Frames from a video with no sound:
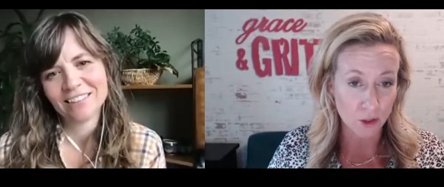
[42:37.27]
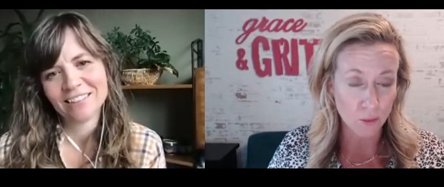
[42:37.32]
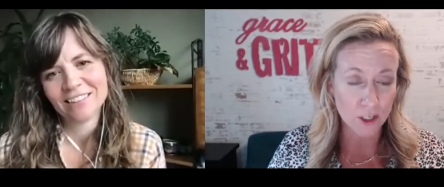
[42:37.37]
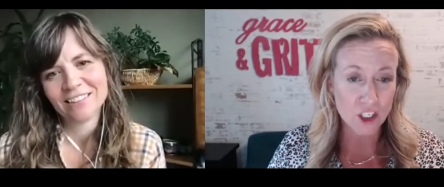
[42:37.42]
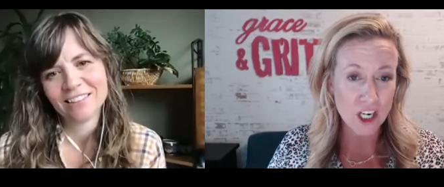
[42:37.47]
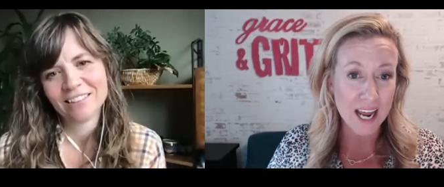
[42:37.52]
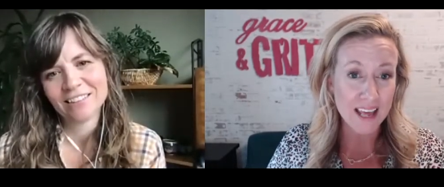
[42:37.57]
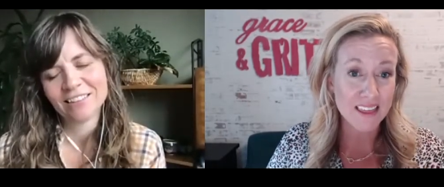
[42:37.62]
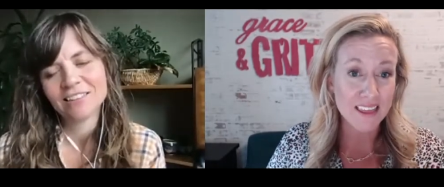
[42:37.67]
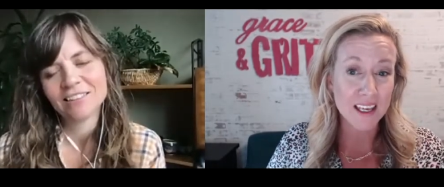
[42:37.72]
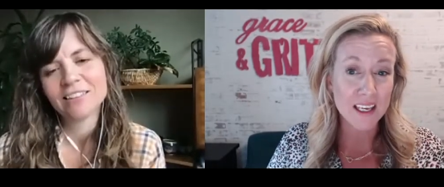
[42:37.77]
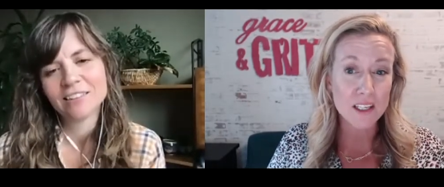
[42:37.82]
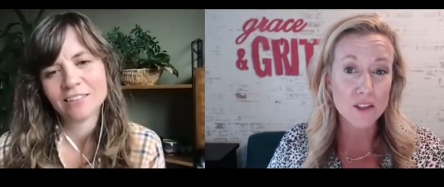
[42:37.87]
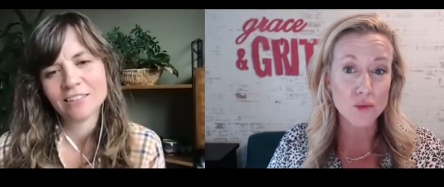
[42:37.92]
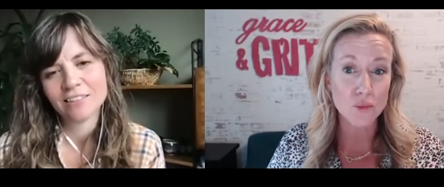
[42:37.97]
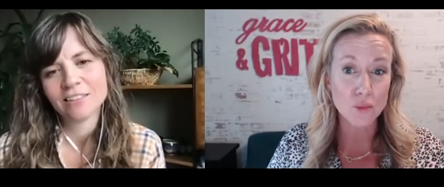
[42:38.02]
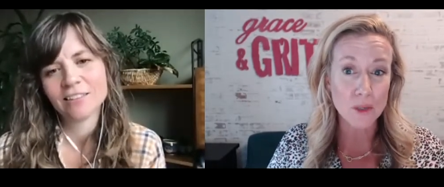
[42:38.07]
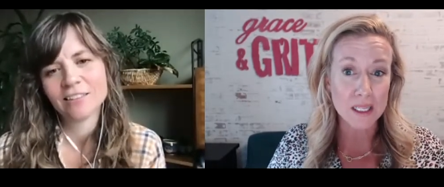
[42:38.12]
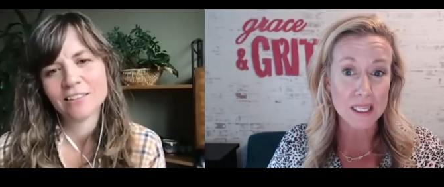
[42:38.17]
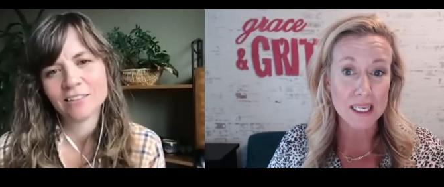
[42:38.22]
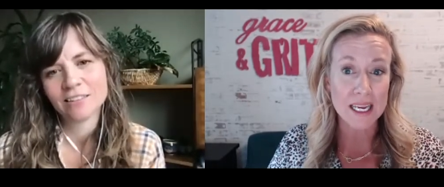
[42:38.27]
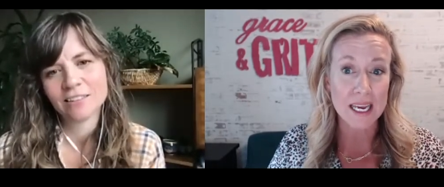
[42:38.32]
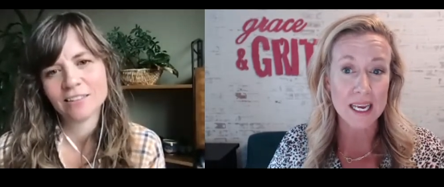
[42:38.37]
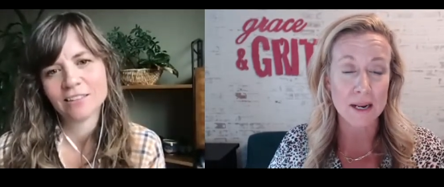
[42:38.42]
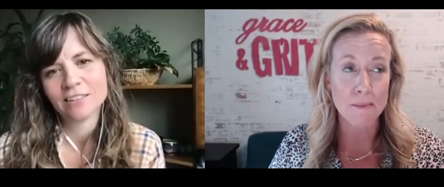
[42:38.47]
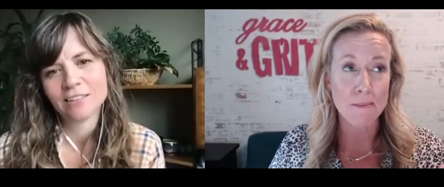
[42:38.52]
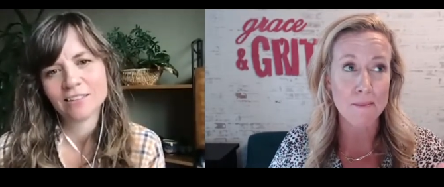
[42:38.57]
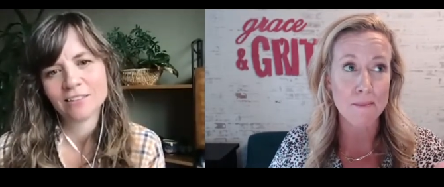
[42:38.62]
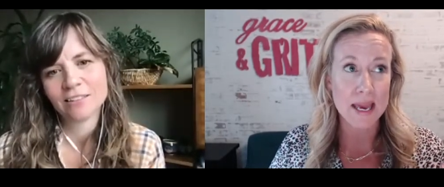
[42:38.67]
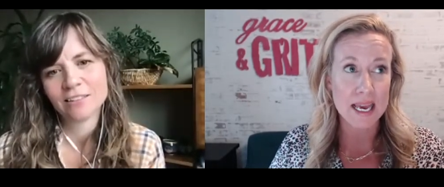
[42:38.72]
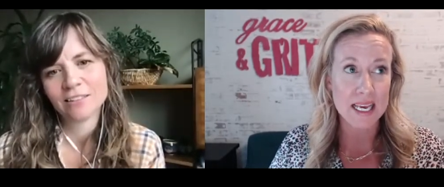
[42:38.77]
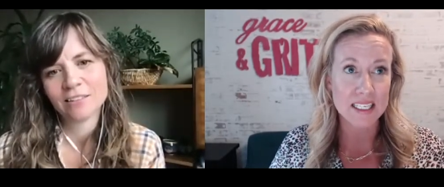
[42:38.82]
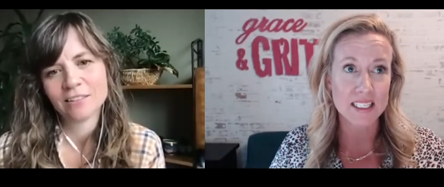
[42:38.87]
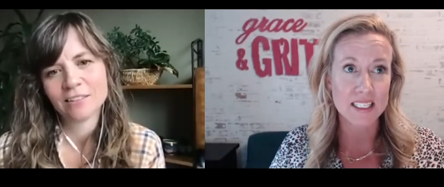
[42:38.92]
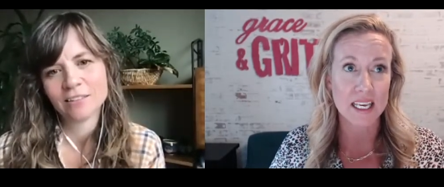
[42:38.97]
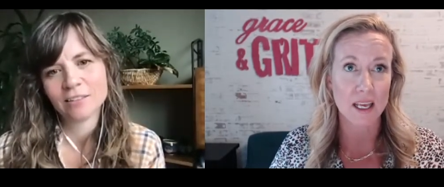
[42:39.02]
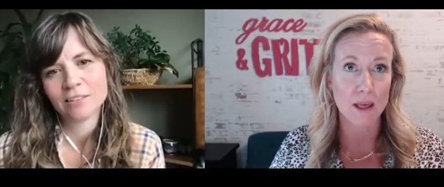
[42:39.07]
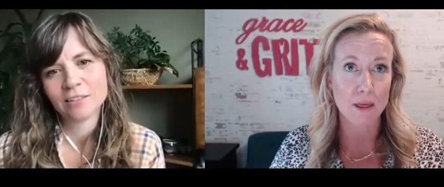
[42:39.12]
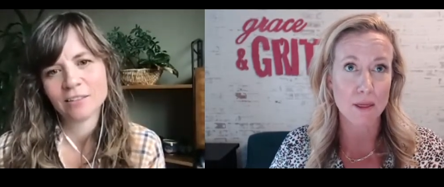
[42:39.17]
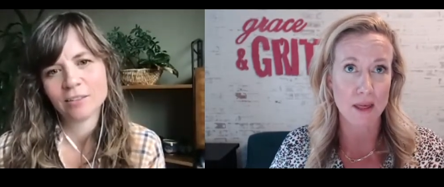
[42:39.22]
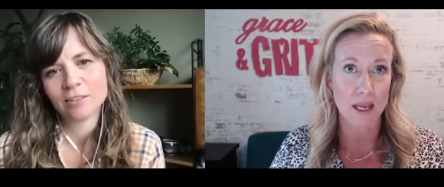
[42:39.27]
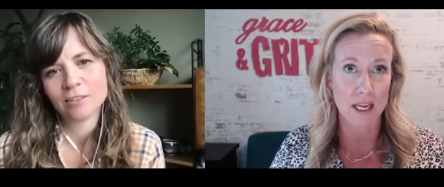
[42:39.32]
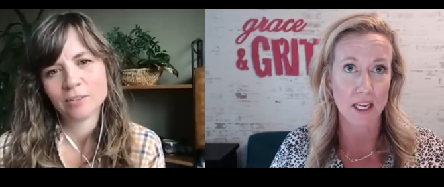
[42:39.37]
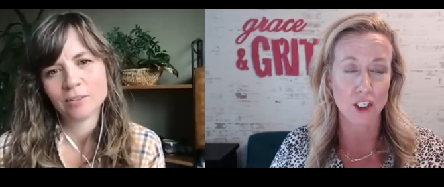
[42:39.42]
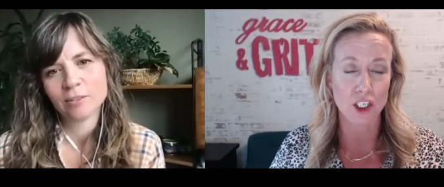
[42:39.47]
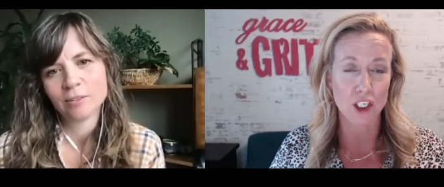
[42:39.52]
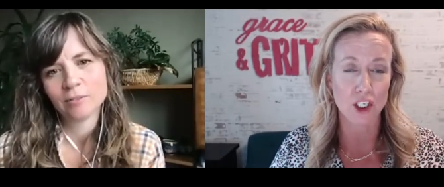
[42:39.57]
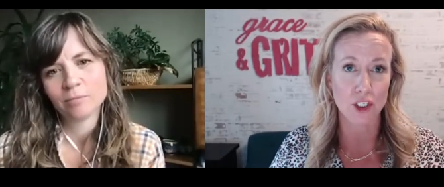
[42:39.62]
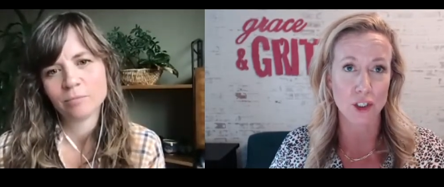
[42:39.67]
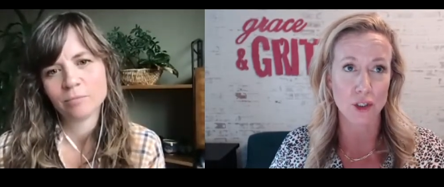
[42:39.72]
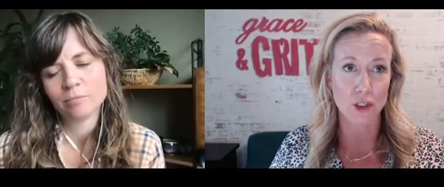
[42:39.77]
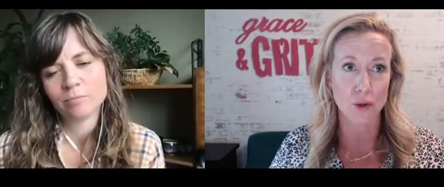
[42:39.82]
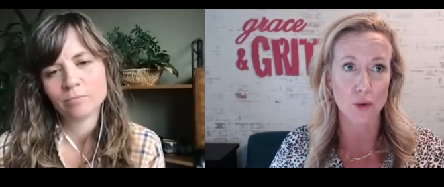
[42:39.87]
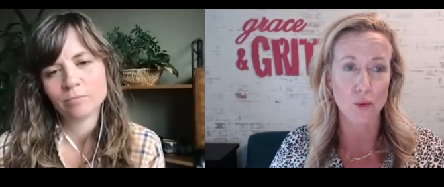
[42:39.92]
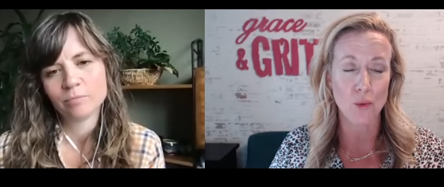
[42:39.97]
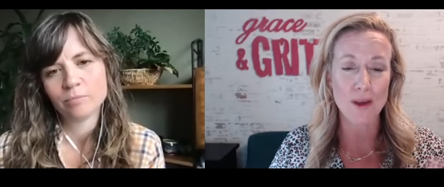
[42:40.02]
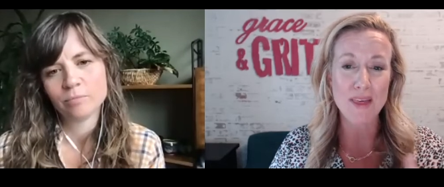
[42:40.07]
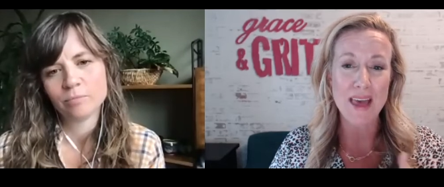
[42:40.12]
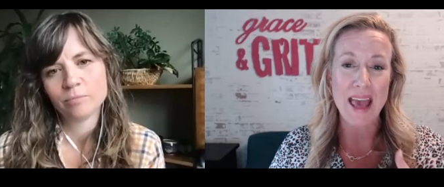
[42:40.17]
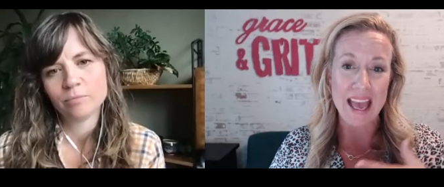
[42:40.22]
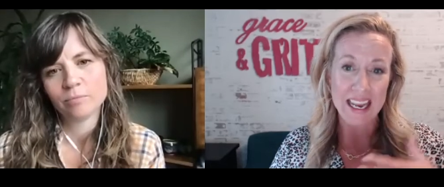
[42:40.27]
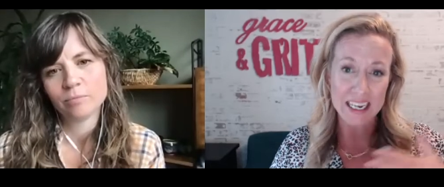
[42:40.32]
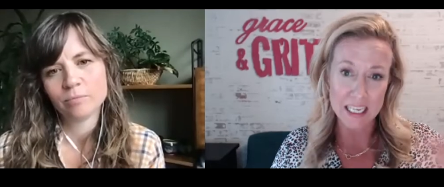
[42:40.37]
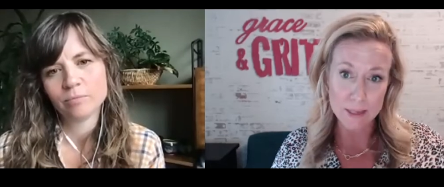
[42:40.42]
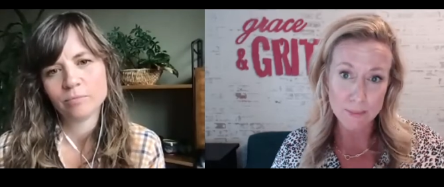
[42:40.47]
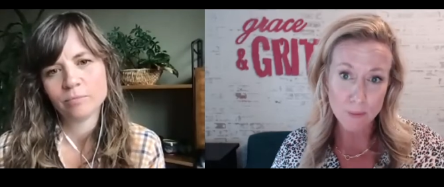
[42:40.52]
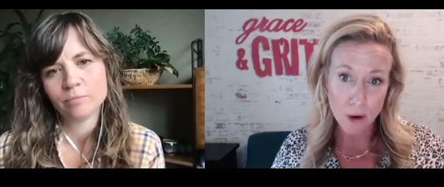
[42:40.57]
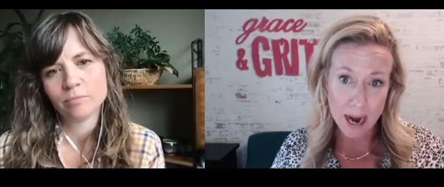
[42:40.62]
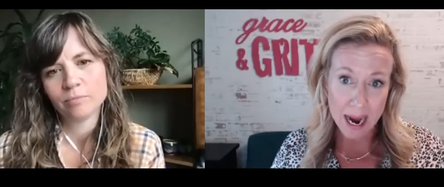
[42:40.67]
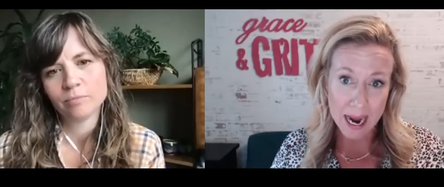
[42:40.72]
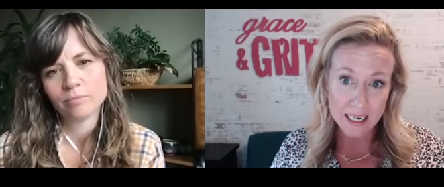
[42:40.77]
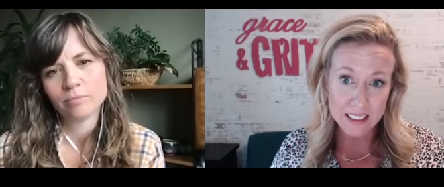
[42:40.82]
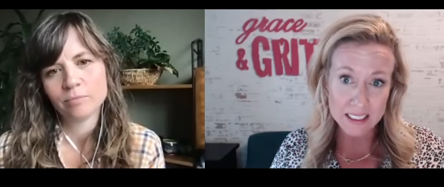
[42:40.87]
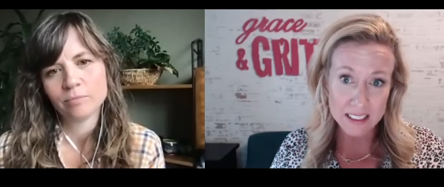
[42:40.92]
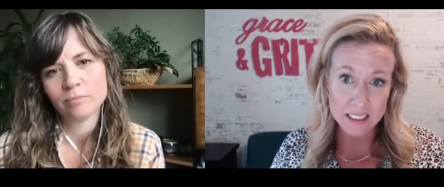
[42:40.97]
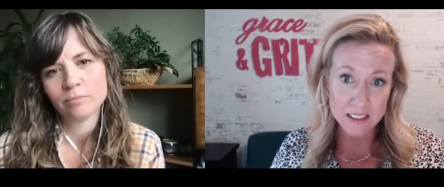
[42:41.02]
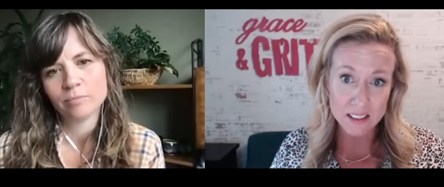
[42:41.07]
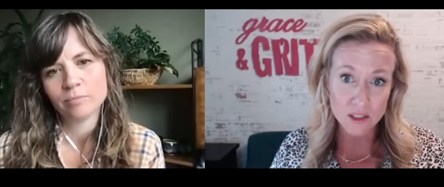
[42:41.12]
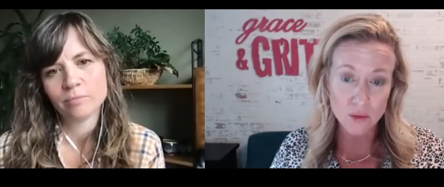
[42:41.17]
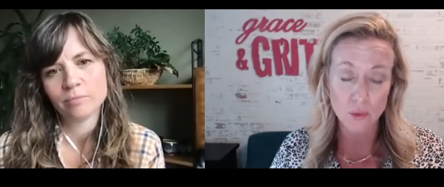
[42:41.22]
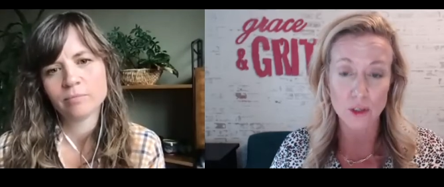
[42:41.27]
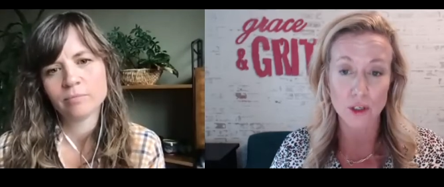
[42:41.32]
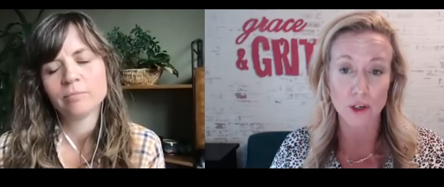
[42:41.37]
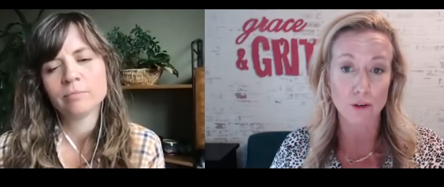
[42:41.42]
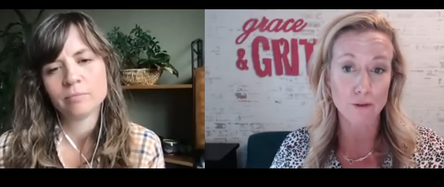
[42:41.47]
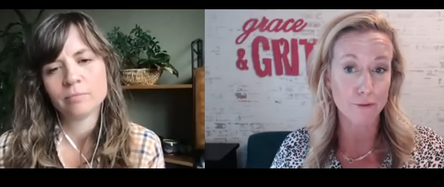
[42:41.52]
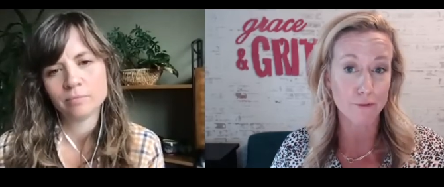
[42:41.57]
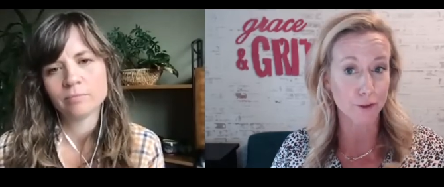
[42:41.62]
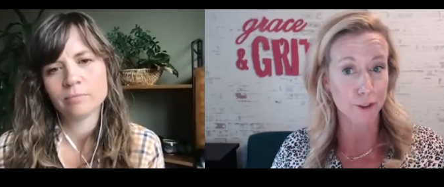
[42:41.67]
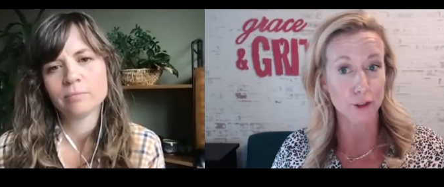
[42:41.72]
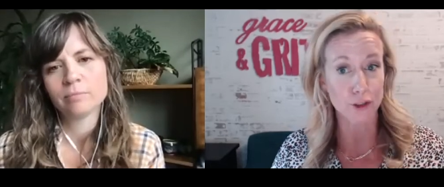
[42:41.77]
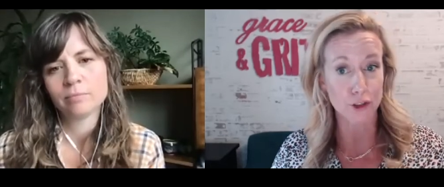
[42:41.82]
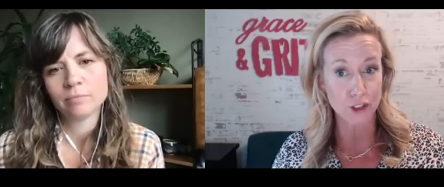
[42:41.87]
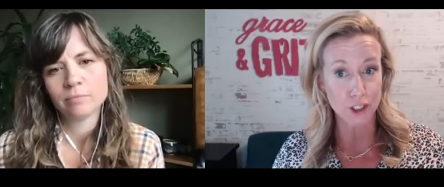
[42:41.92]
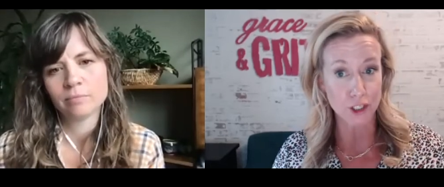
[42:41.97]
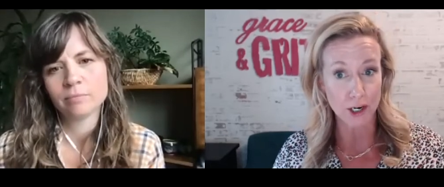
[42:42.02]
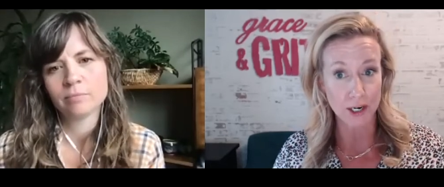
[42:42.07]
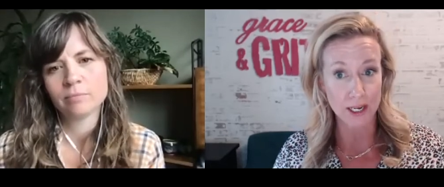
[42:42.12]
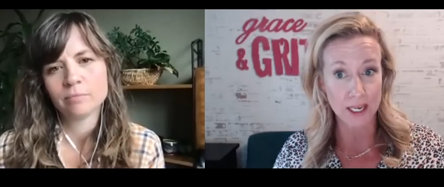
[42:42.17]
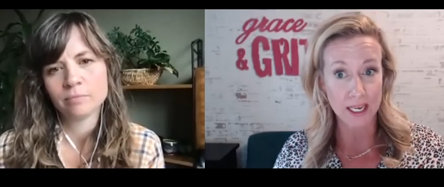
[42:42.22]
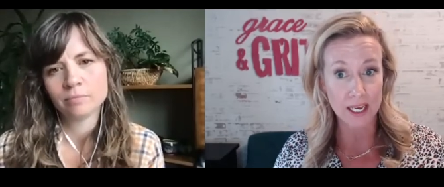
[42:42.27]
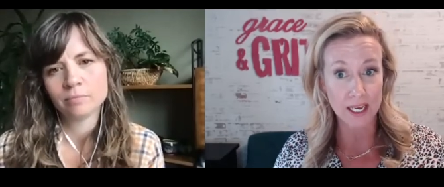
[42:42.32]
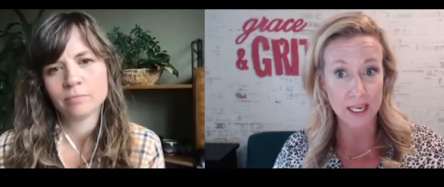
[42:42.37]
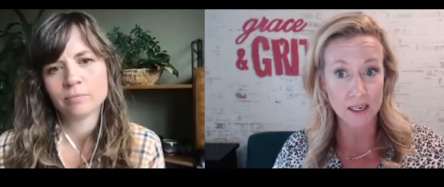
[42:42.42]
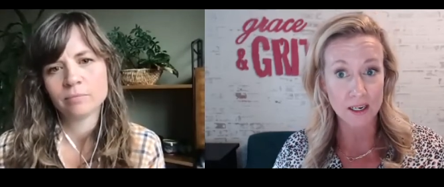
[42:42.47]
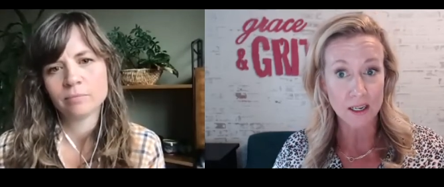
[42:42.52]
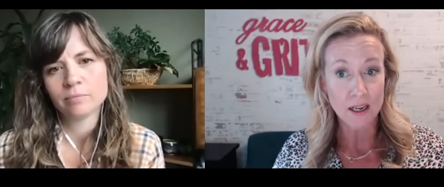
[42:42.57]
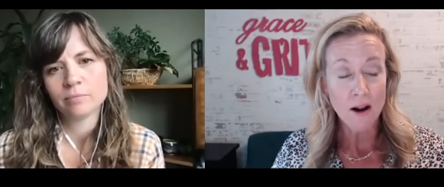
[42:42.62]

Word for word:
Speaker 1: which I think is really an amazing thing to do with any practice when you're first starting it,